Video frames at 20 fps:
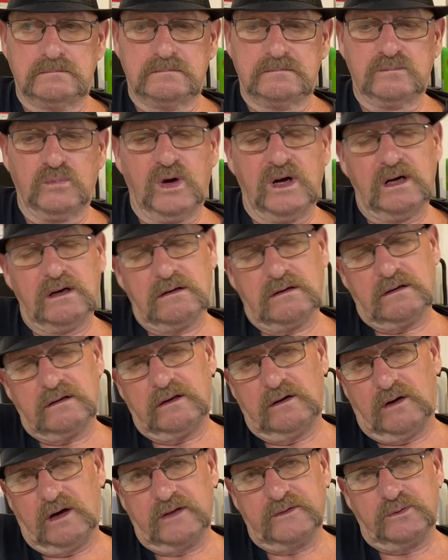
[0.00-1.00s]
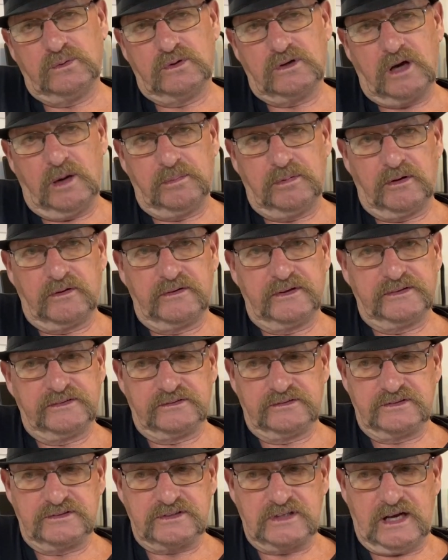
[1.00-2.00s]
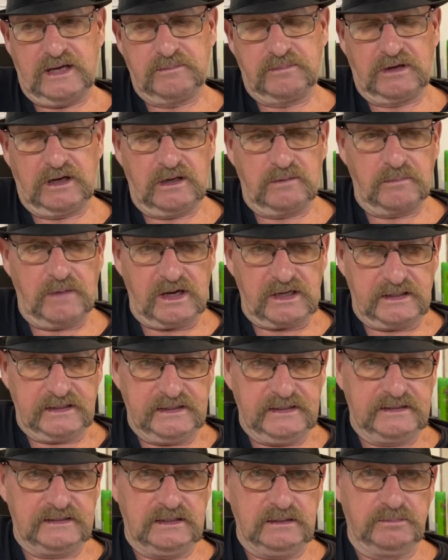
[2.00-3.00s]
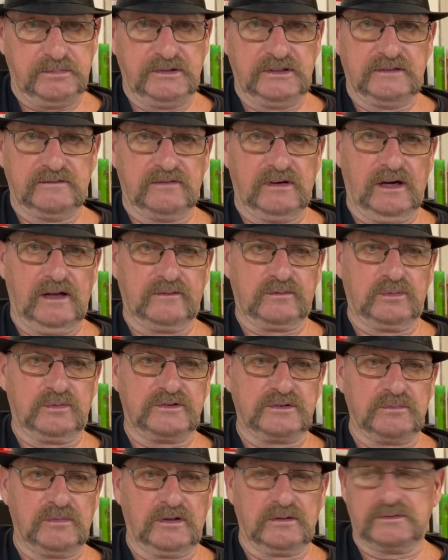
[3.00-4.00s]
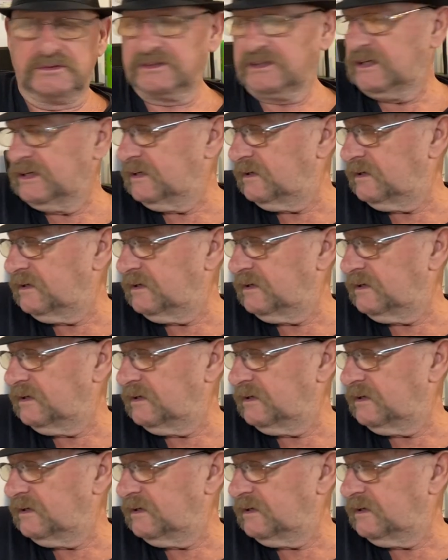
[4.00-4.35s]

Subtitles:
Well, I'll do a couple other things on the side, but I'm not going to get deeply involved with some other ones.